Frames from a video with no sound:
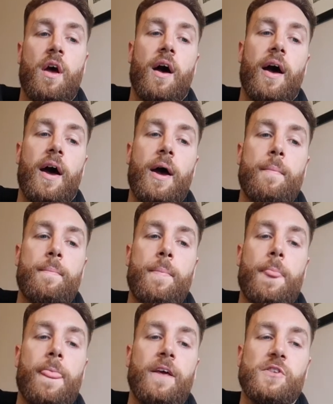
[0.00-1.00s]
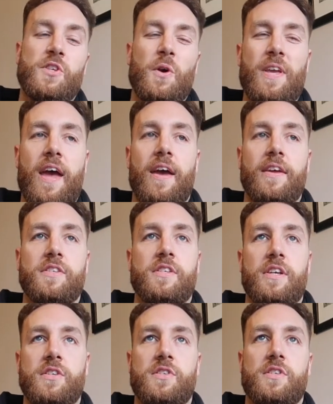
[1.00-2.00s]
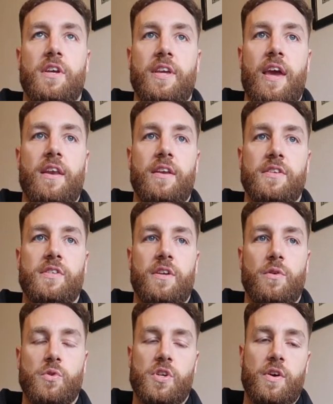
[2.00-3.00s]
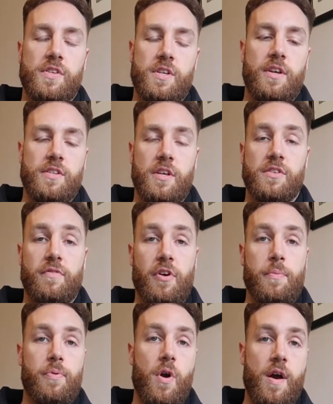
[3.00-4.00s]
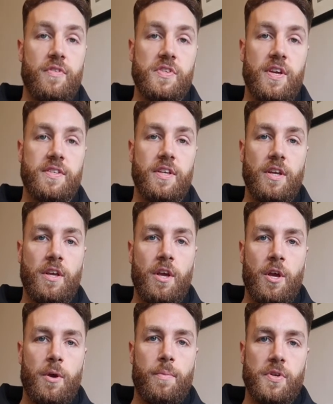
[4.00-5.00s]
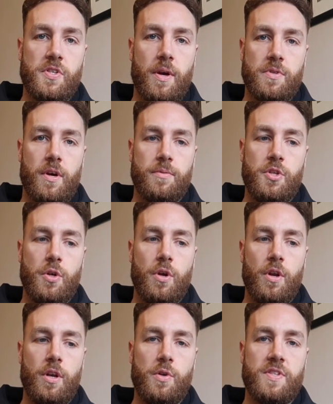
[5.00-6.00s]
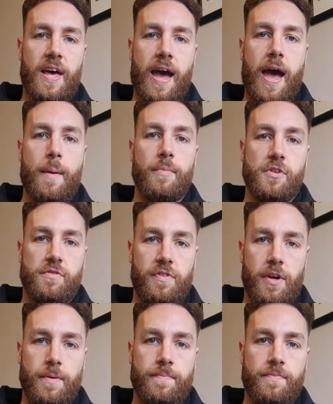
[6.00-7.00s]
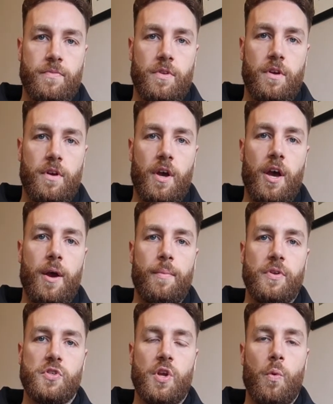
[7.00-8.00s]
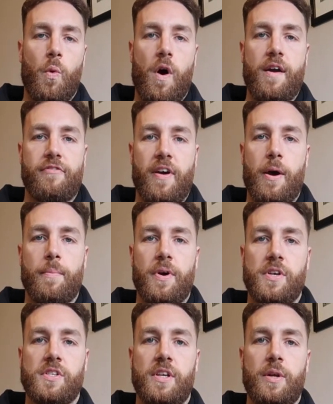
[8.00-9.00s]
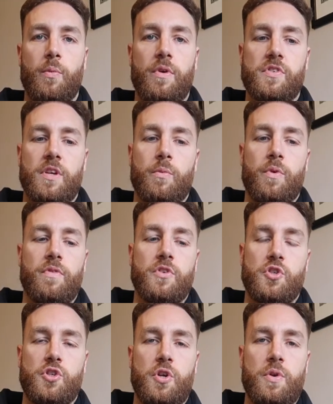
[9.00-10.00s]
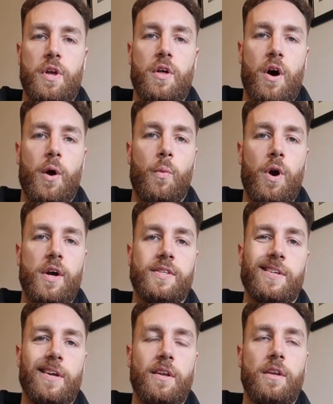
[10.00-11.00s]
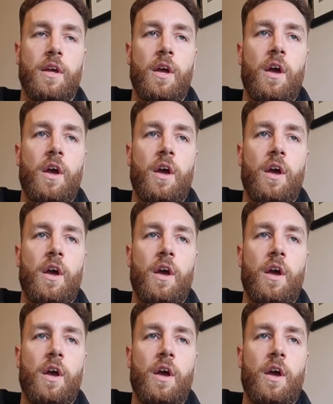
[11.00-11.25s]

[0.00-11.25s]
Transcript: And so, it's a very private setting, but sometimes you can lose that atmosphere. And so what I found personally with the studio that I worked in,